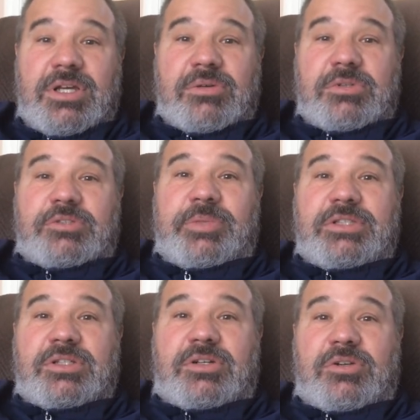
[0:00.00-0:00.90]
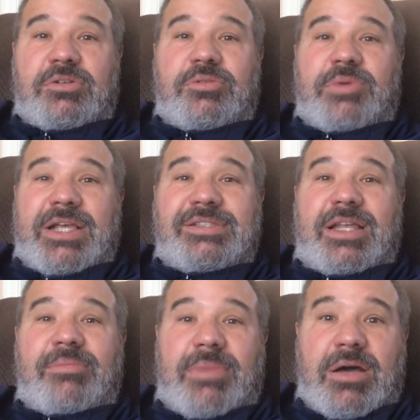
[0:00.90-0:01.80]
which means a girl who weighs that
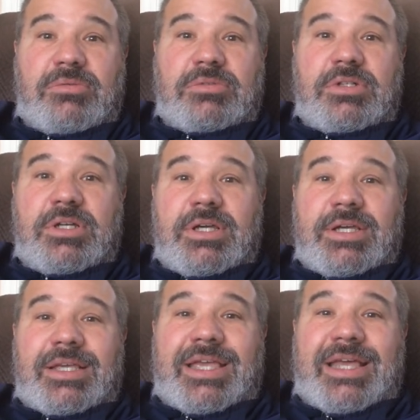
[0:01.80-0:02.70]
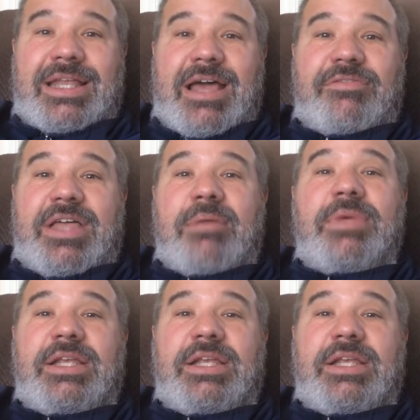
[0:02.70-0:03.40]
amount can have that many